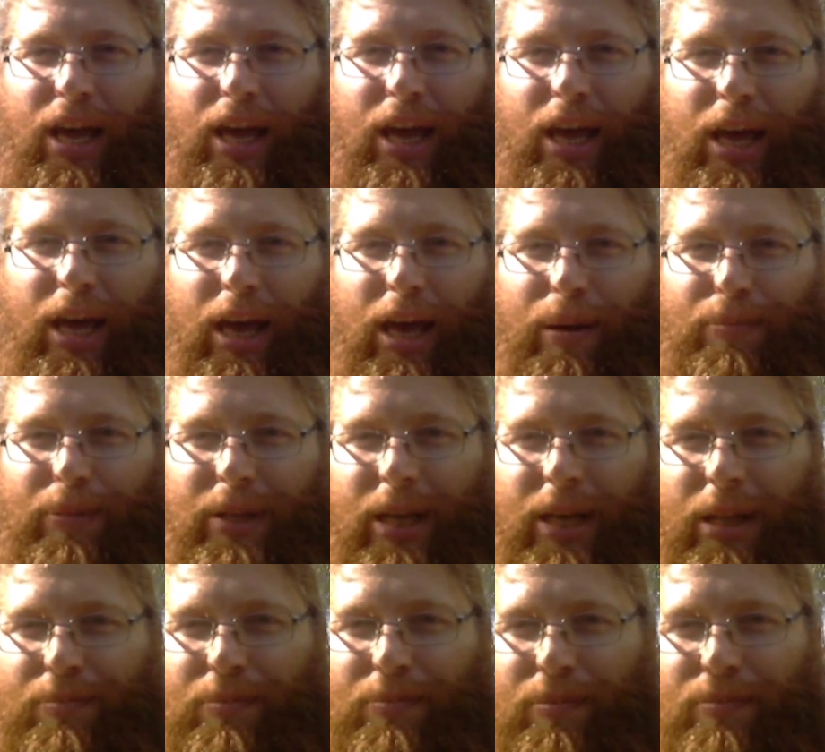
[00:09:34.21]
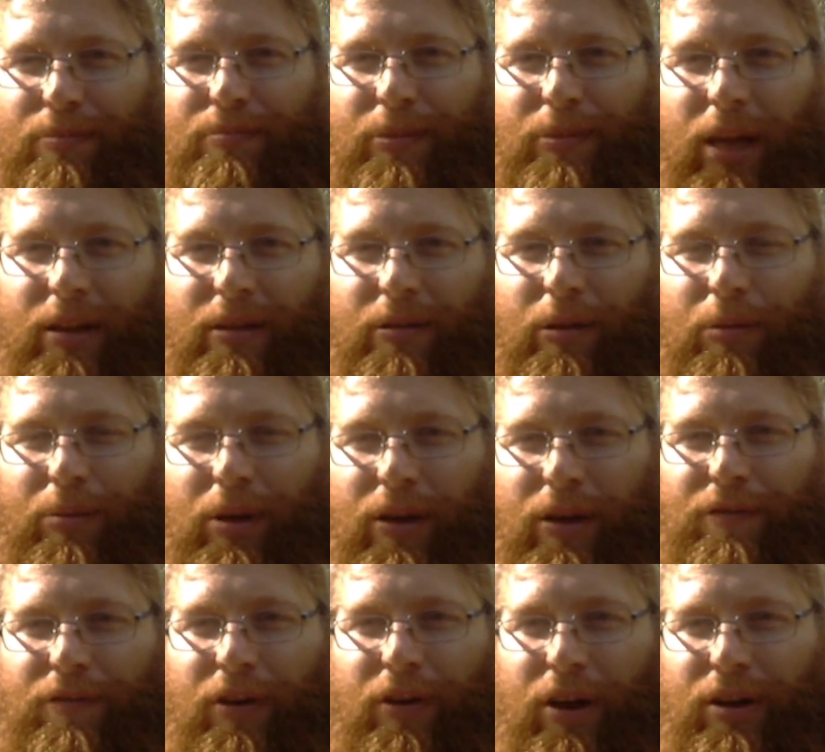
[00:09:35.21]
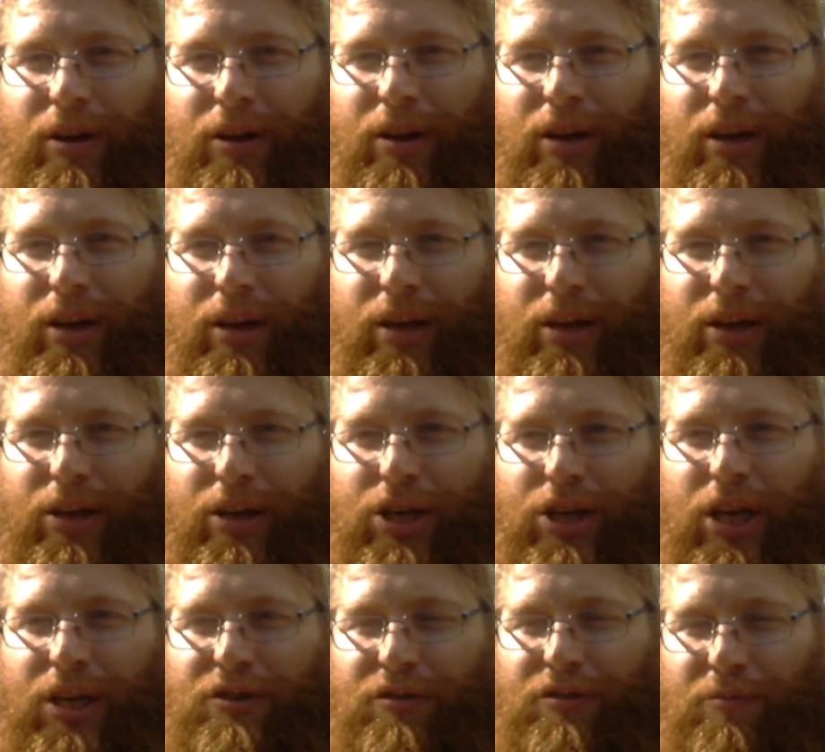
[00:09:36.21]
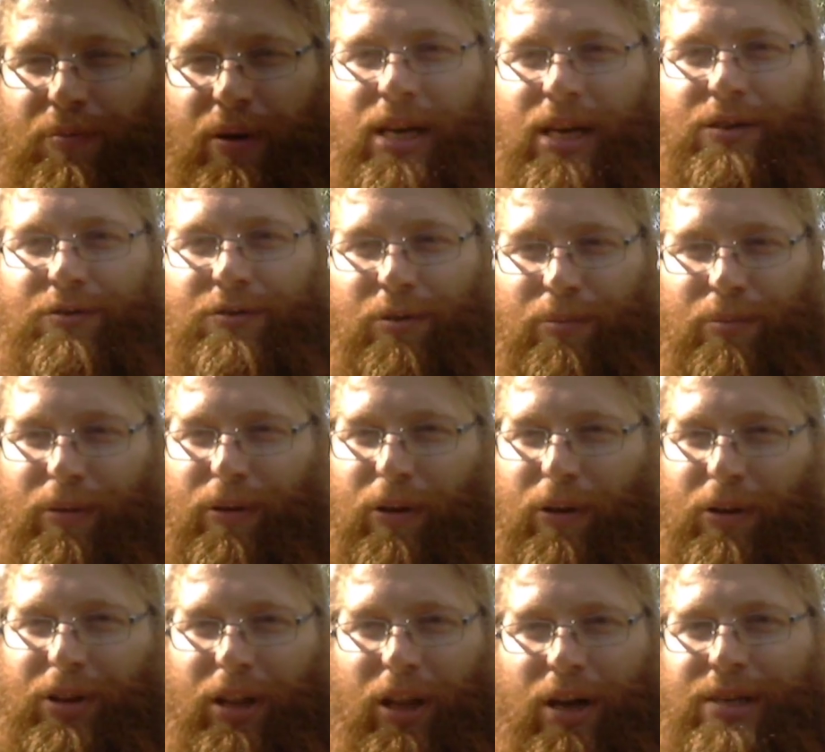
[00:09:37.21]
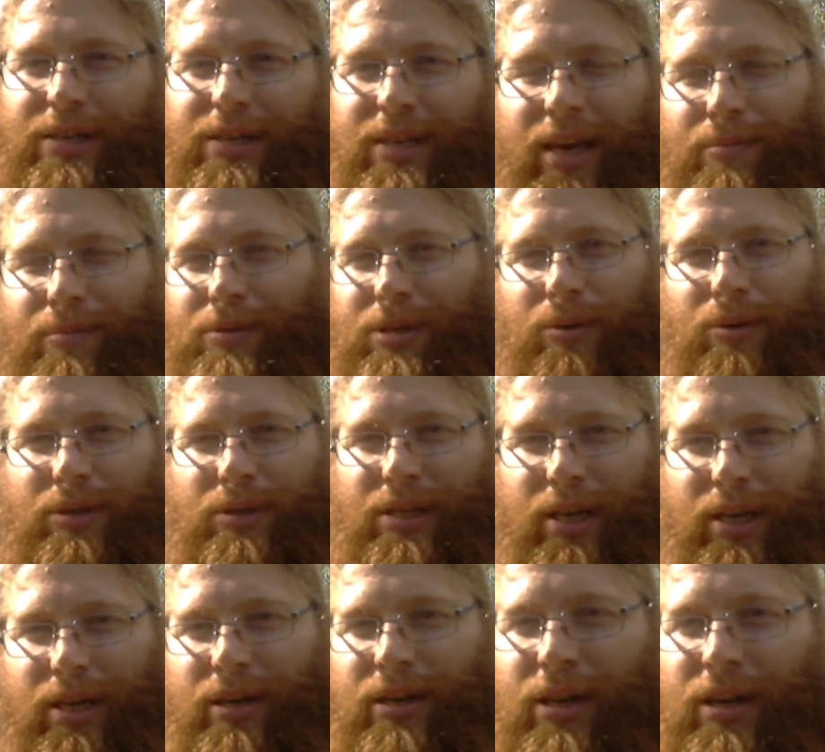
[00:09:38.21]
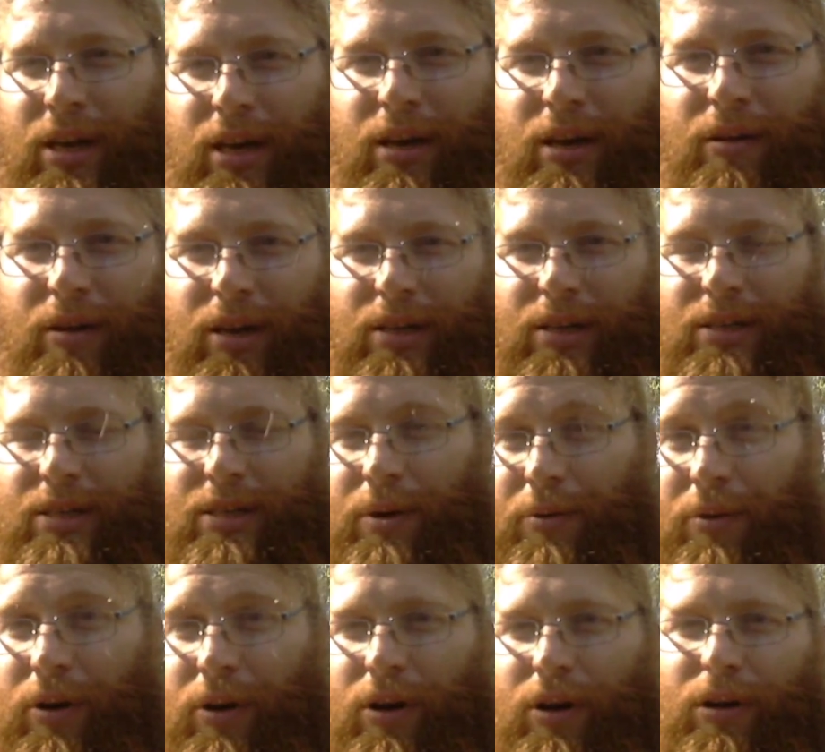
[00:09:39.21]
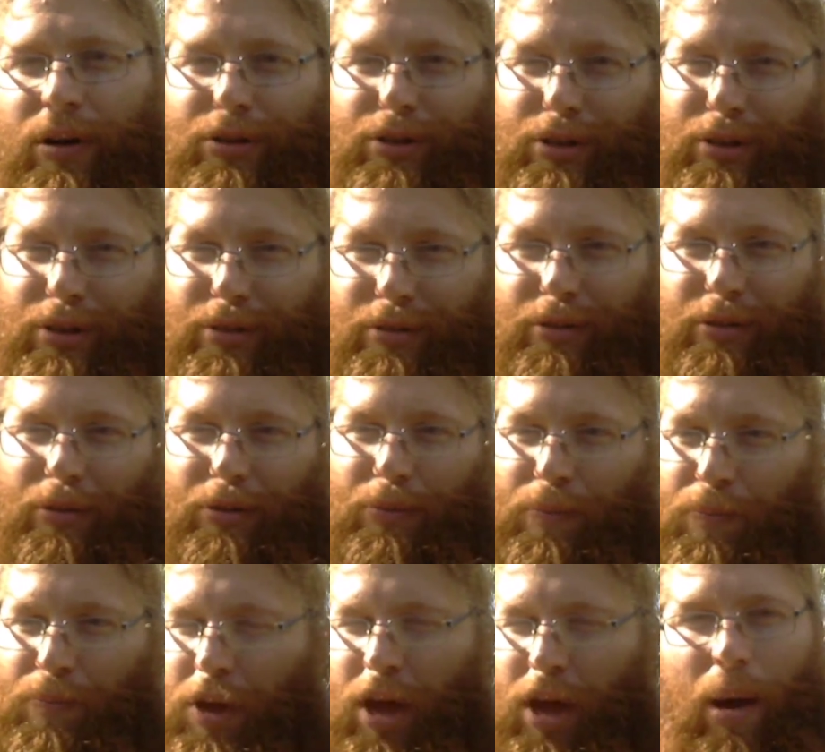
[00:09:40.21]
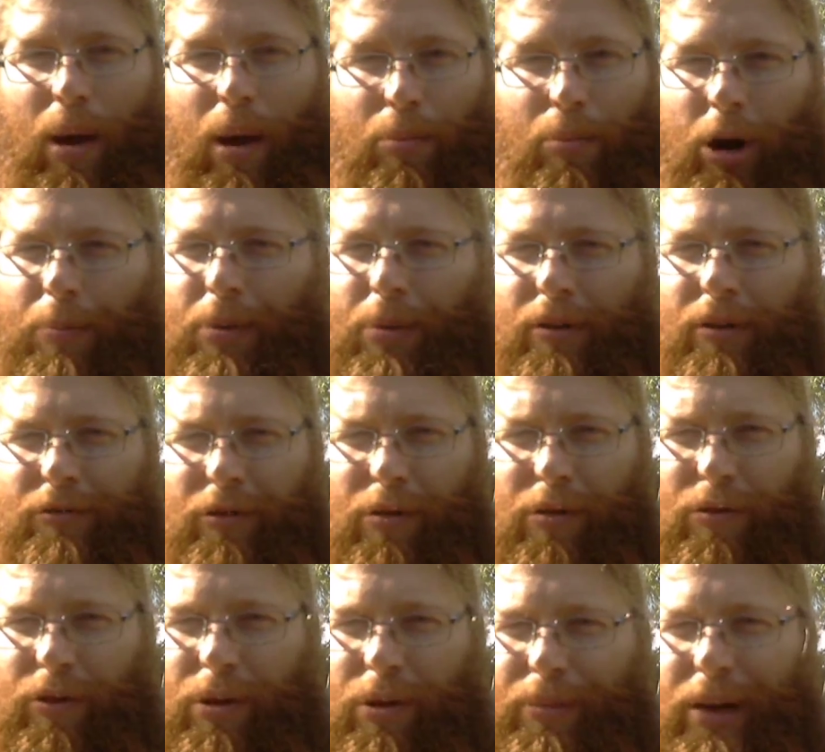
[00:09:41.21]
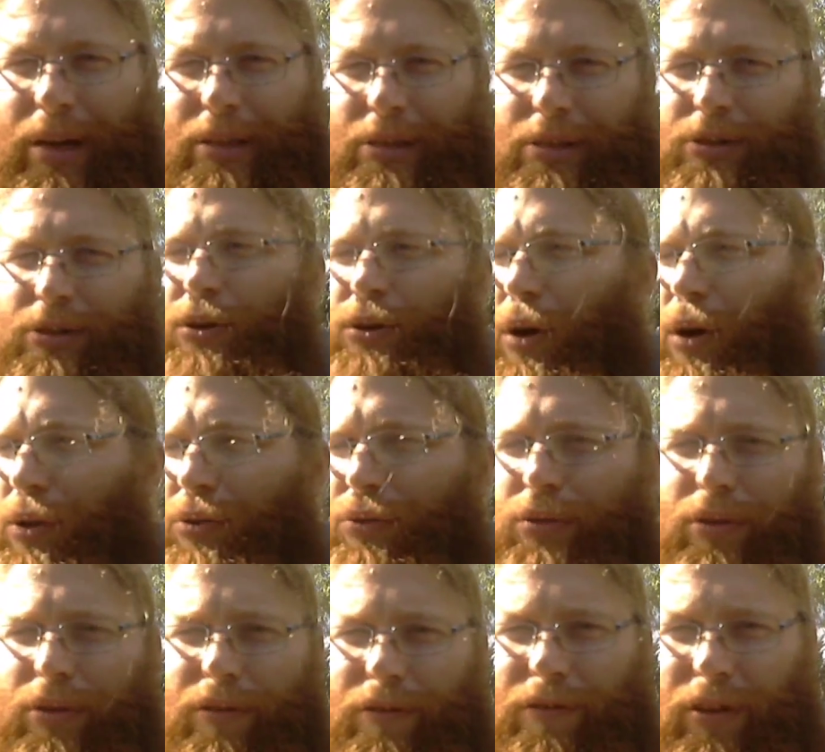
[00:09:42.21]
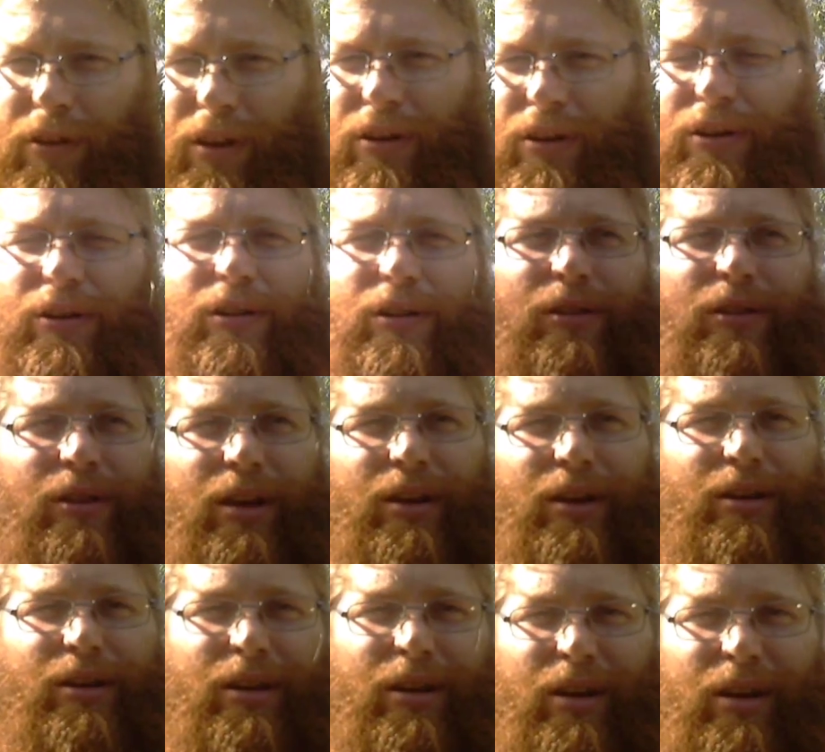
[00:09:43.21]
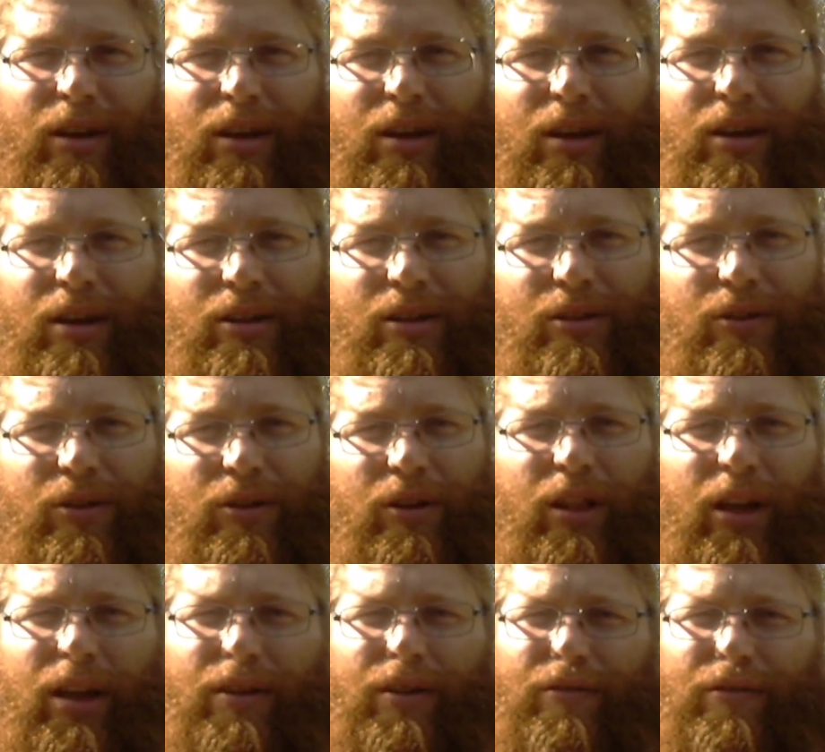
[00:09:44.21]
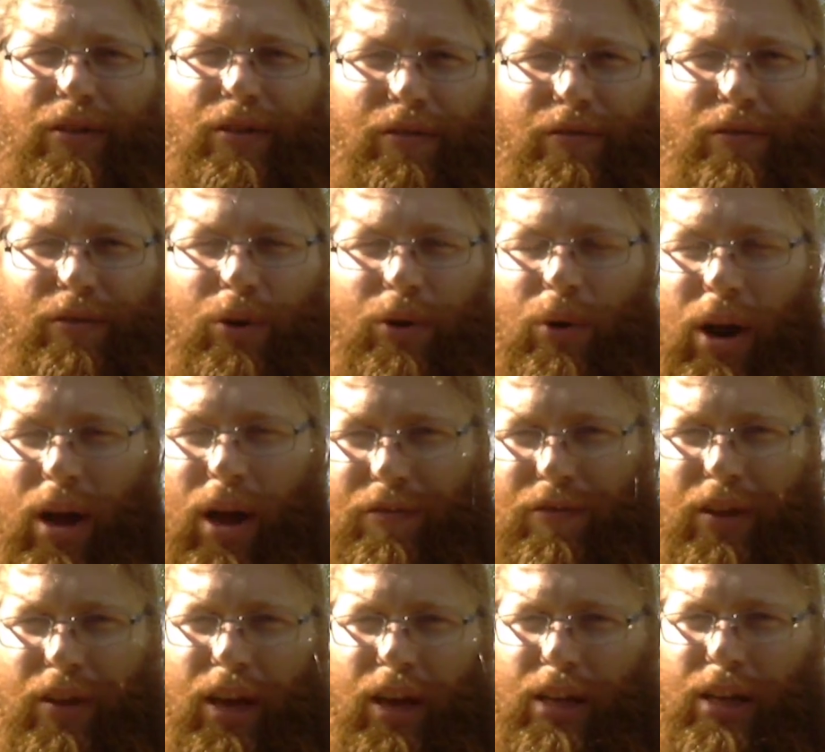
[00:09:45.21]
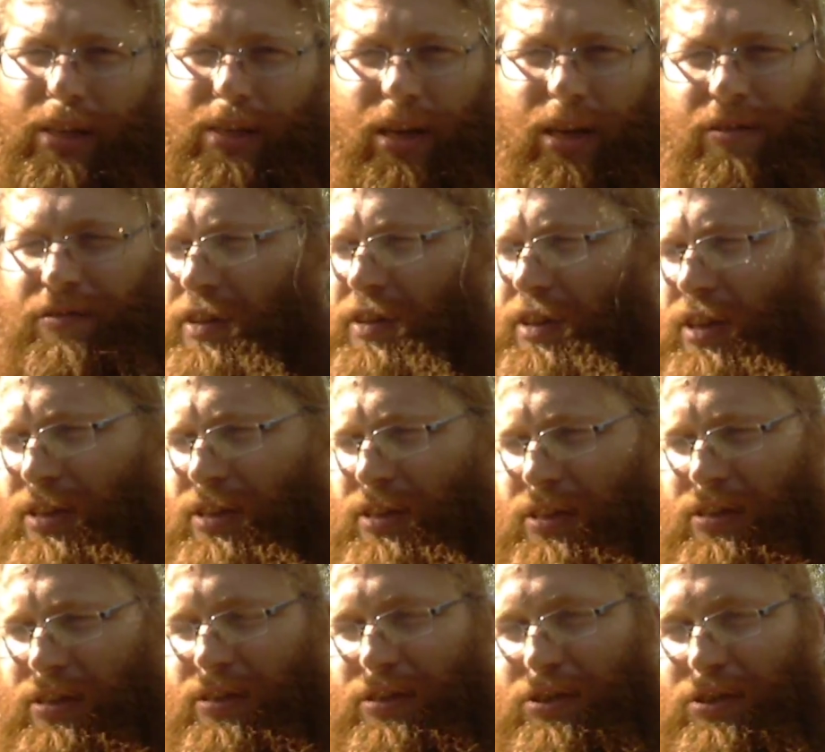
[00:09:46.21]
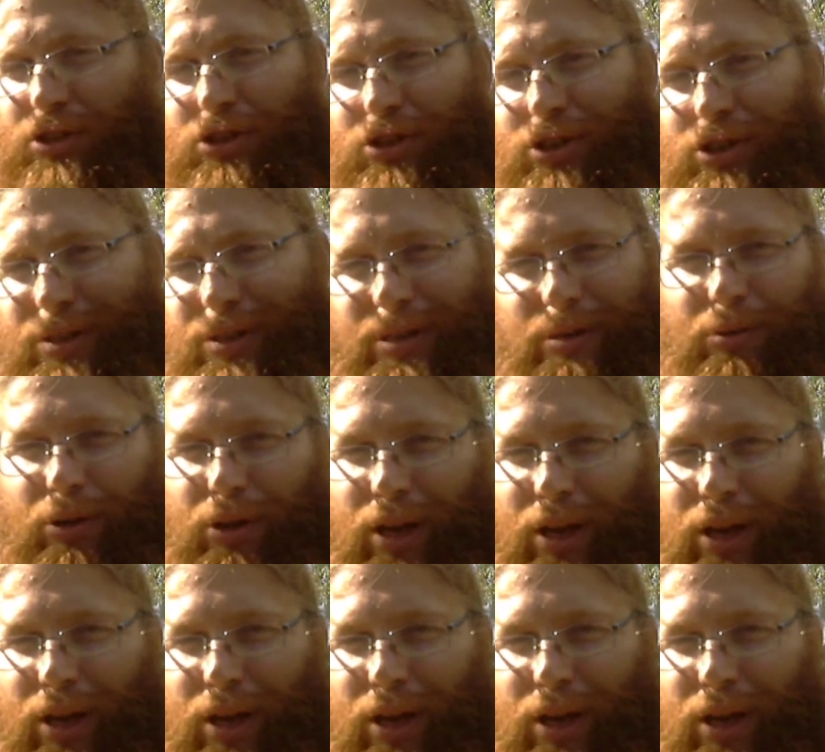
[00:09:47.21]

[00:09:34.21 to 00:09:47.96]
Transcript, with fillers: Uh, but that that will be a fun uh, change of pace from all the last games I was in, because they were all just, you know, prepping for three months to go out to the field and doing a lot of, of crafting and stuff. And this is just a simple